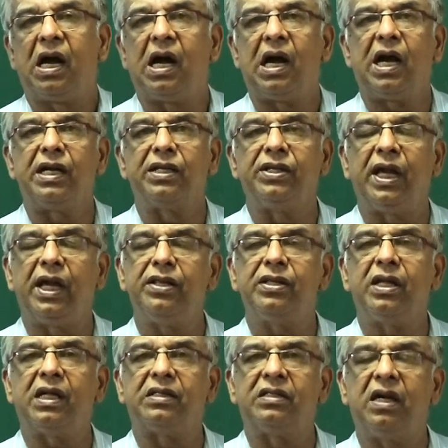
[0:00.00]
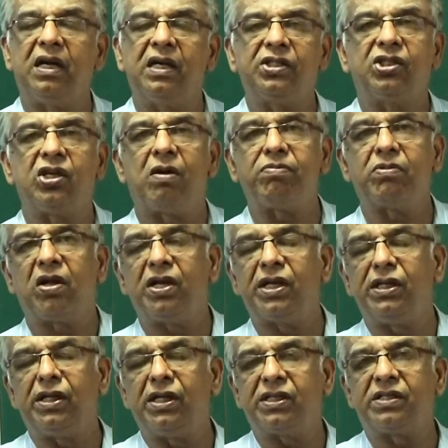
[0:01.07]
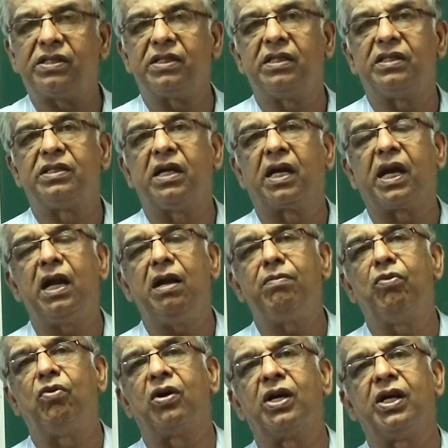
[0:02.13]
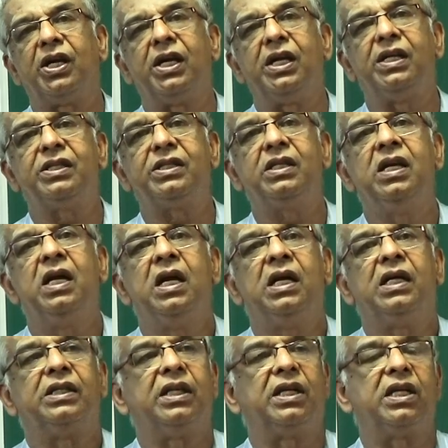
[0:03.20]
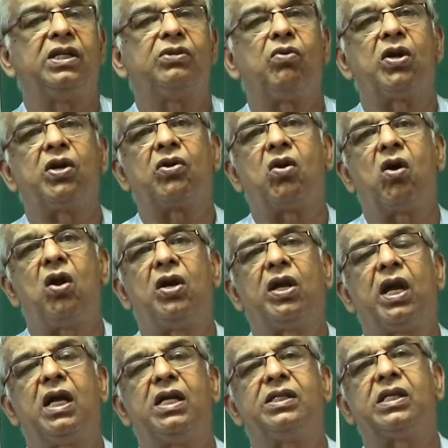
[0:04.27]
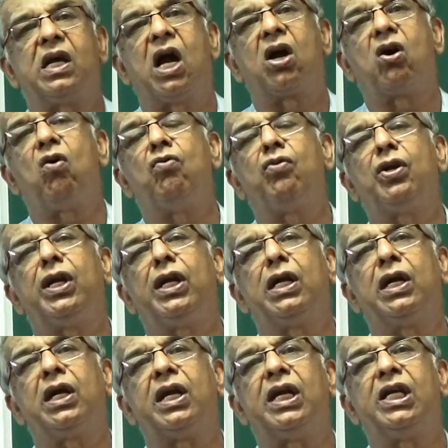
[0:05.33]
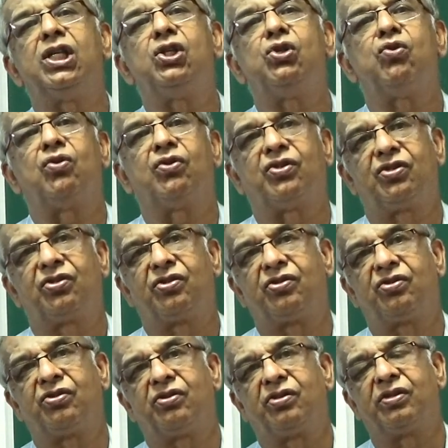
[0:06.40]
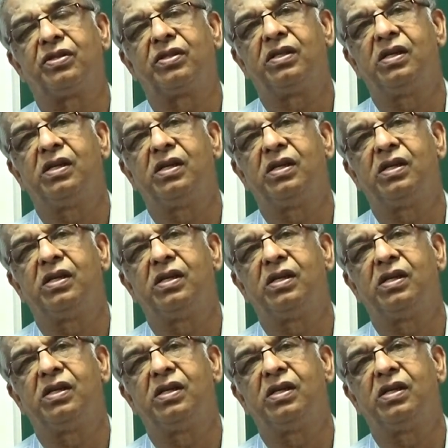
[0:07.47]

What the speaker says: And then the third chapter in this second book is, that is what you call it as accounting ratios.